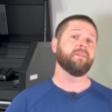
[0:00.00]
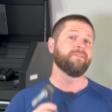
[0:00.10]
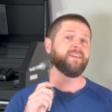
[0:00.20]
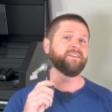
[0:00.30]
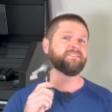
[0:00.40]

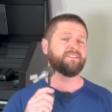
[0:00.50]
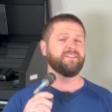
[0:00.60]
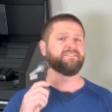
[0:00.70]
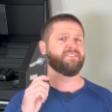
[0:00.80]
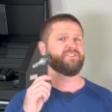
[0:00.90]
This
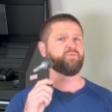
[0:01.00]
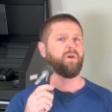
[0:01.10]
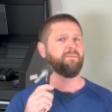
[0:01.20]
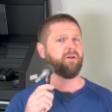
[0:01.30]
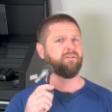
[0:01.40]
is the
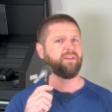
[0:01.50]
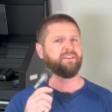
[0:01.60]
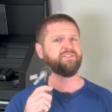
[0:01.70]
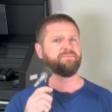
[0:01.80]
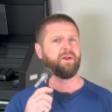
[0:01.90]
sway bar
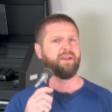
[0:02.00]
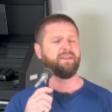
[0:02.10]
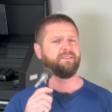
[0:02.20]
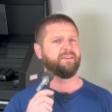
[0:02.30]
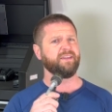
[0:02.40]
linkage
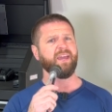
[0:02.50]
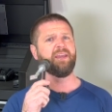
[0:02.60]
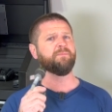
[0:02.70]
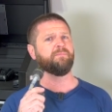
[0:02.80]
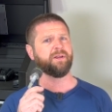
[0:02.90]
bracket that
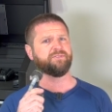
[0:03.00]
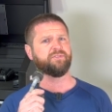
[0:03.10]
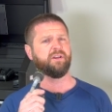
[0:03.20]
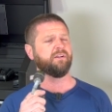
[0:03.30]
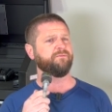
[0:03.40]
came on my
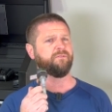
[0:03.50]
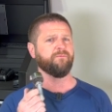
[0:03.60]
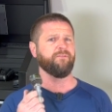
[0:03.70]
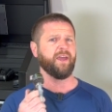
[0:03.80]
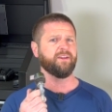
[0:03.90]
truck from
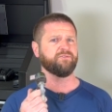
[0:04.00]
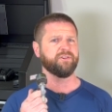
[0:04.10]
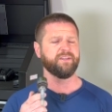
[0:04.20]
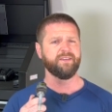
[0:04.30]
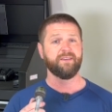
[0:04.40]

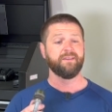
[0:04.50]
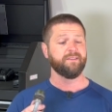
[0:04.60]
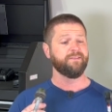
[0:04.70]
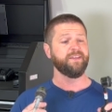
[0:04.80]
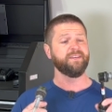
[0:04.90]
factory.
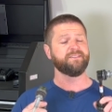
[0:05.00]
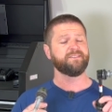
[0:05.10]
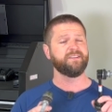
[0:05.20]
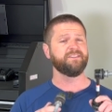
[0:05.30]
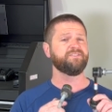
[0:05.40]

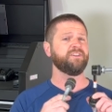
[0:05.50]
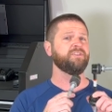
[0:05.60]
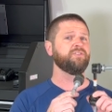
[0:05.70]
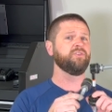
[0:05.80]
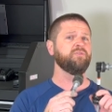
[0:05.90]
This is the
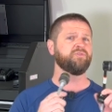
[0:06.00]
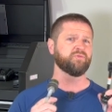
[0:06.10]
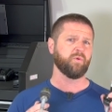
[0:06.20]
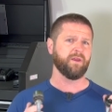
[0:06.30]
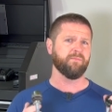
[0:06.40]
new
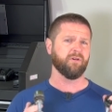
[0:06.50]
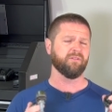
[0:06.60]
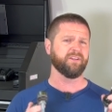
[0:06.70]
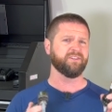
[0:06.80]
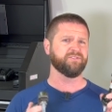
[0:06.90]
sway bar
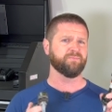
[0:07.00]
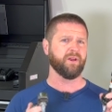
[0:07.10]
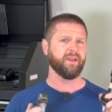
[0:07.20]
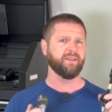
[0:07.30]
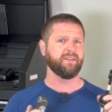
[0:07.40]
linkage
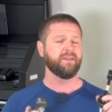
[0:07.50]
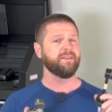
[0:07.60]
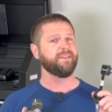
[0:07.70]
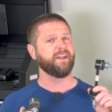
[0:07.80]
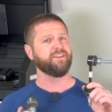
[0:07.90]
bracket
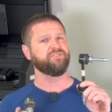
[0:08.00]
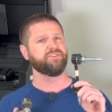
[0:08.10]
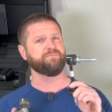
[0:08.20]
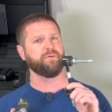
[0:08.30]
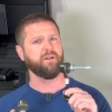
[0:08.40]
that I
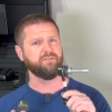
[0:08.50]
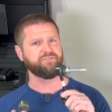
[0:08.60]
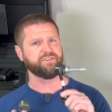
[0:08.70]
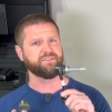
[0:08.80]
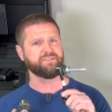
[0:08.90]
just
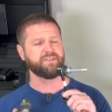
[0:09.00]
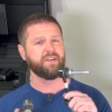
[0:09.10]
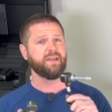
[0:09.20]
purchased.